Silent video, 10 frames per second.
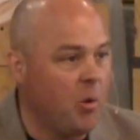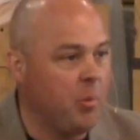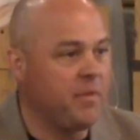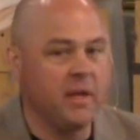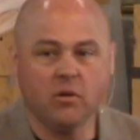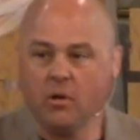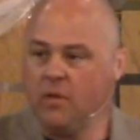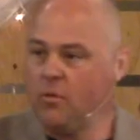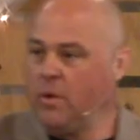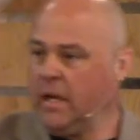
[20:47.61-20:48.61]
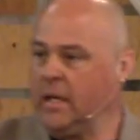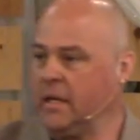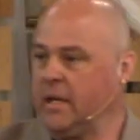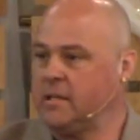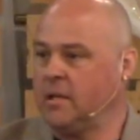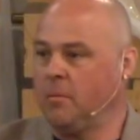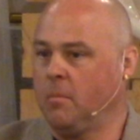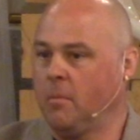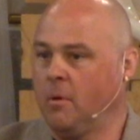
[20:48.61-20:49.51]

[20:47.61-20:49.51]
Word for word: But they don't even recognize him.